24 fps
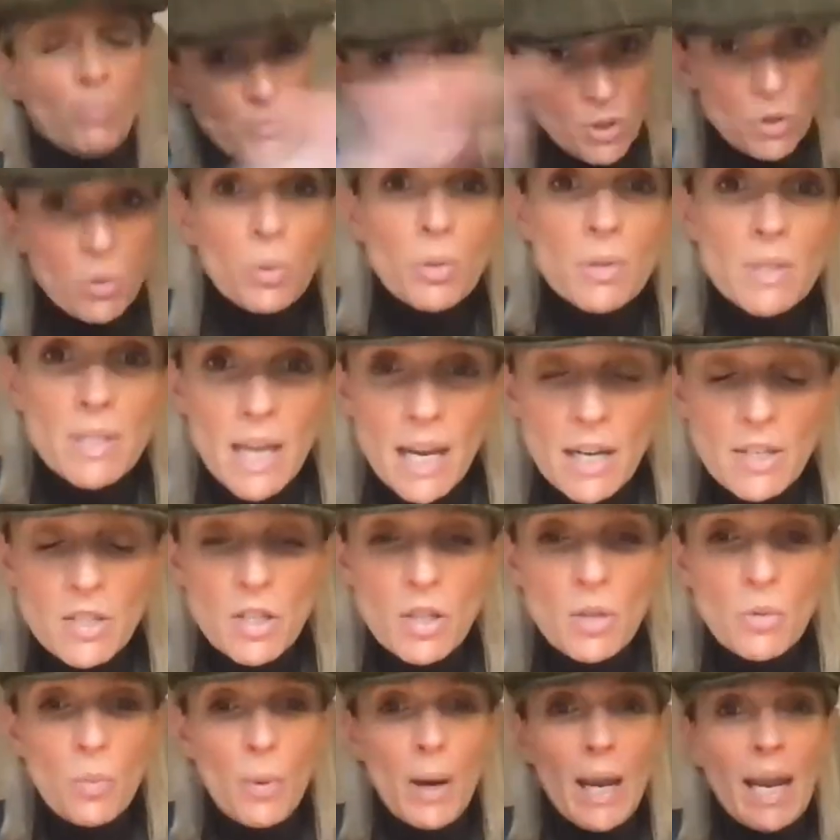towards the end of
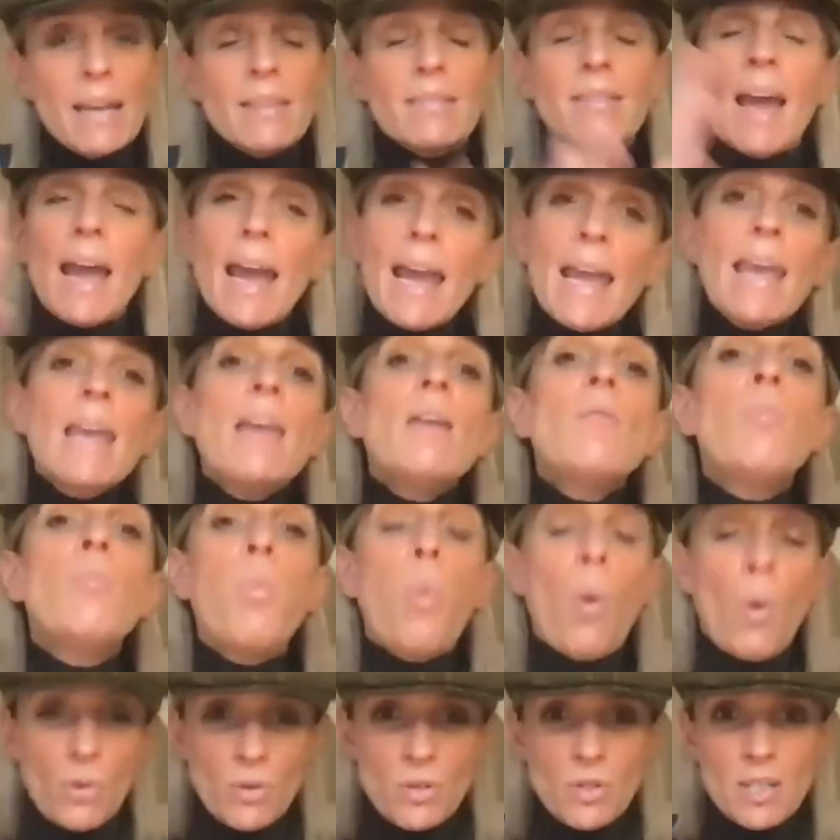the week, that he
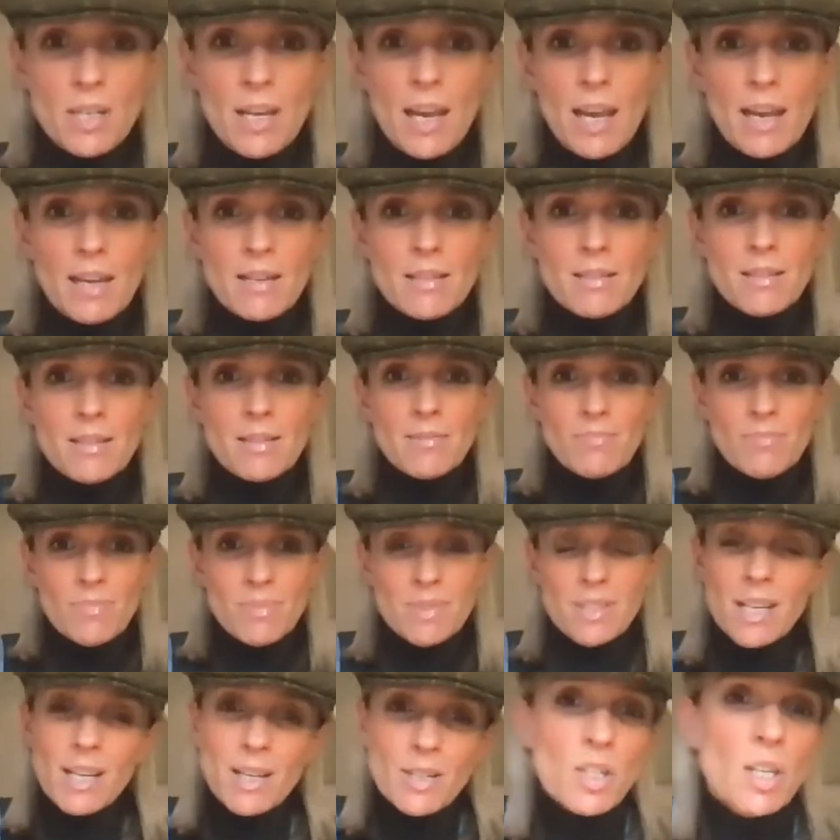wanted
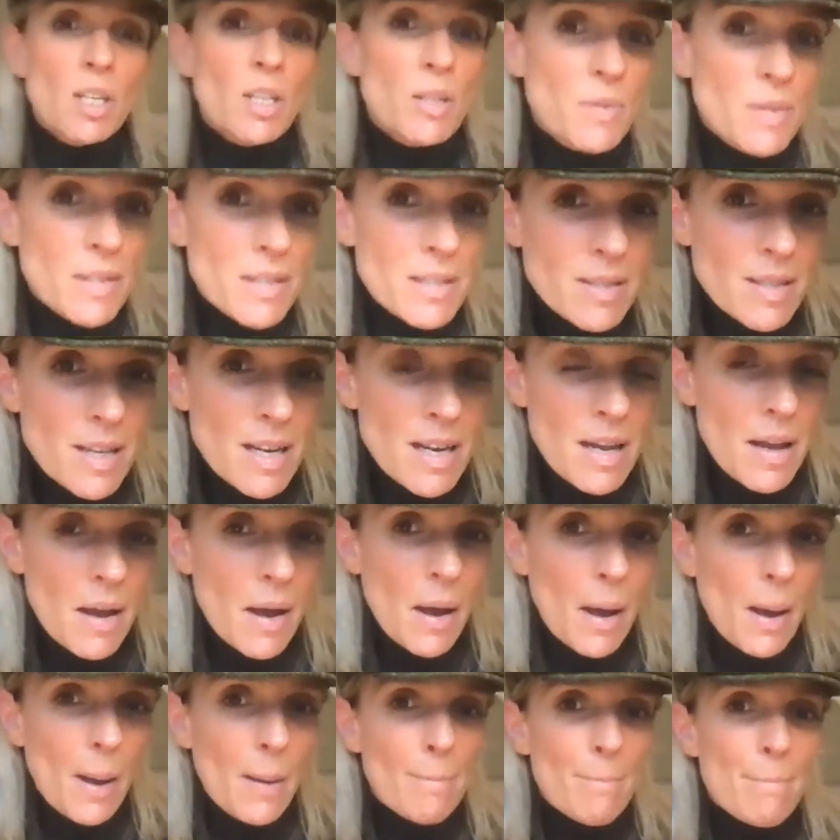to continue to see
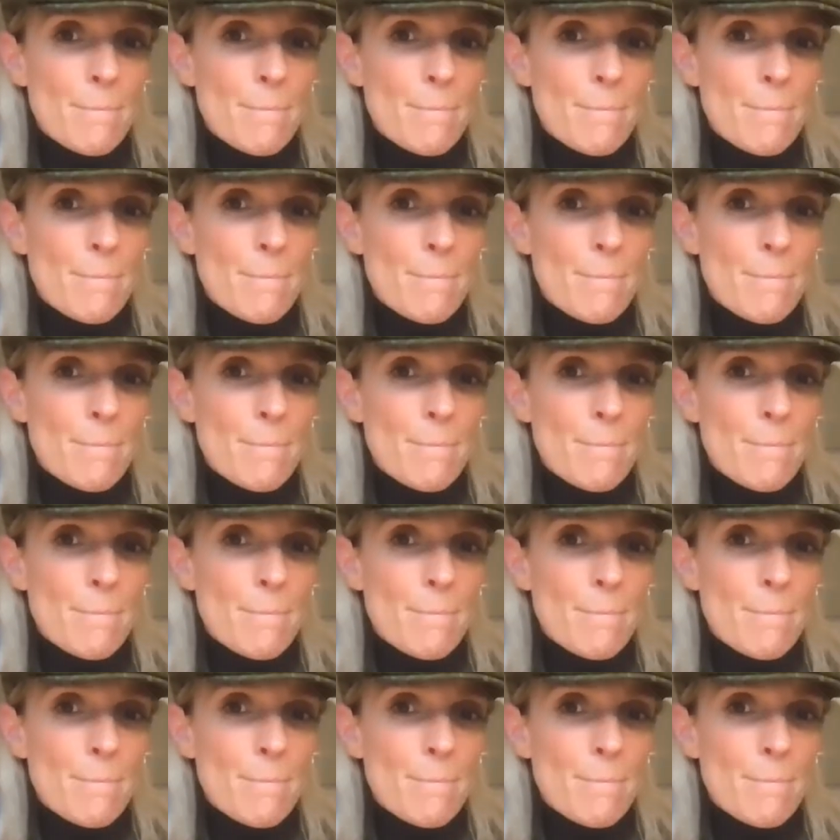her,